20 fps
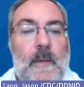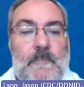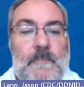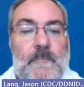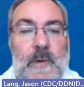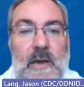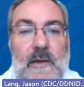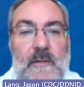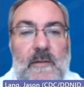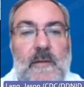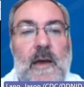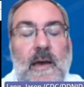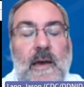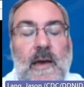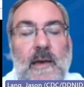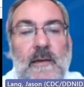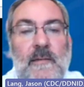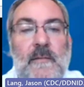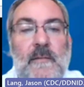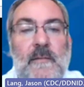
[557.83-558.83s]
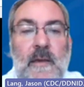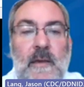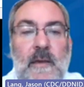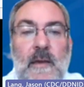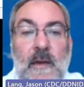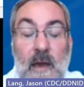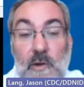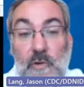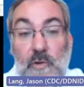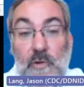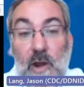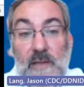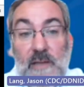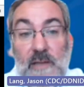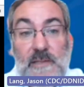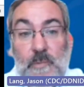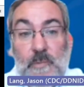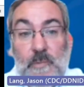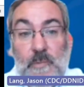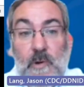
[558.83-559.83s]
But
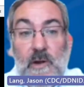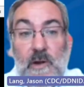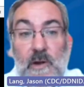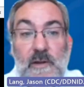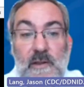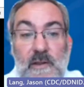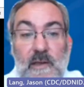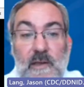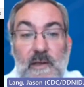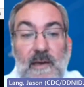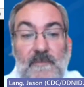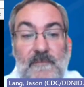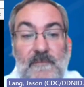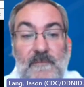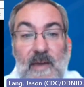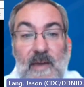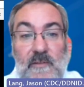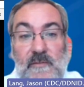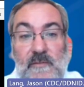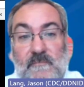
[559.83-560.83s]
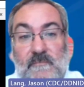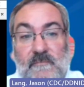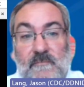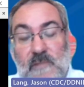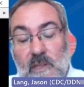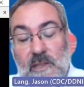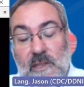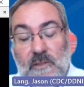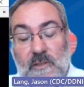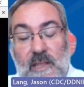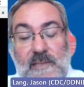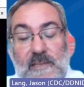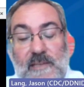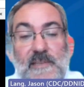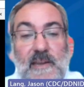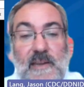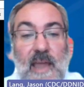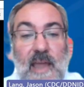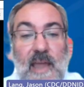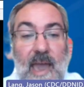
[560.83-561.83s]
across the board, found little less
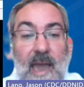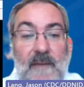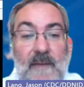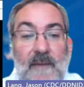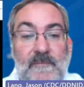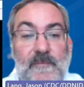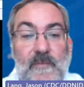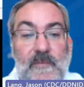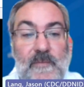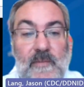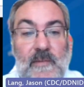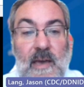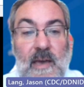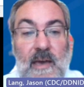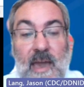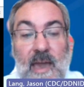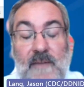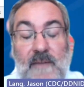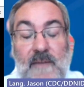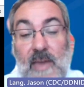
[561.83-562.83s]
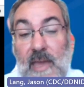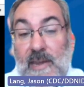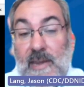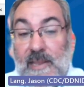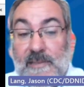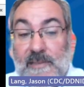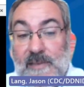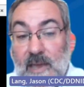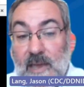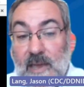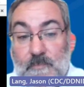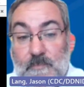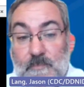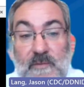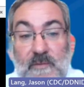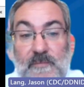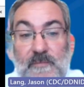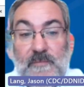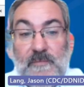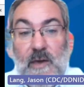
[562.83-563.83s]
than half have any type
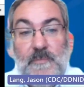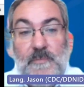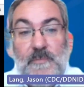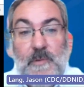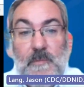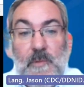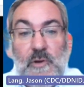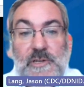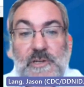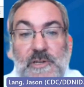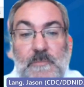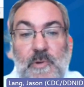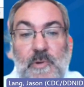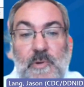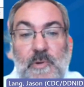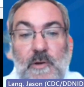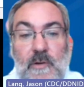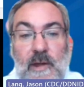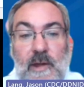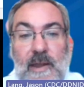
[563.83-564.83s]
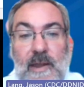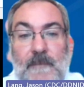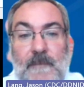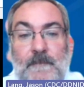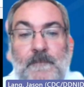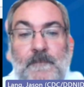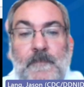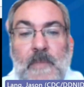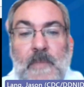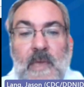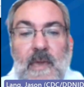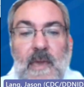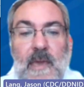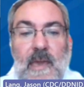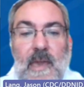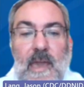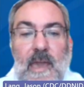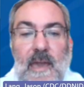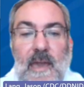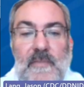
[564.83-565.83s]
of health promotion program.
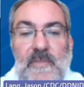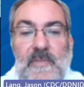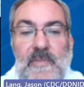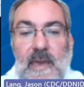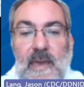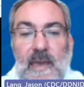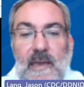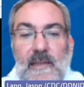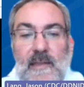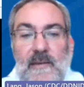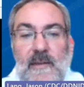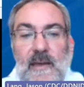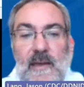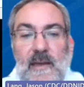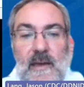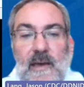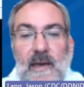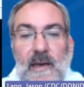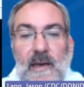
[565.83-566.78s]
And then,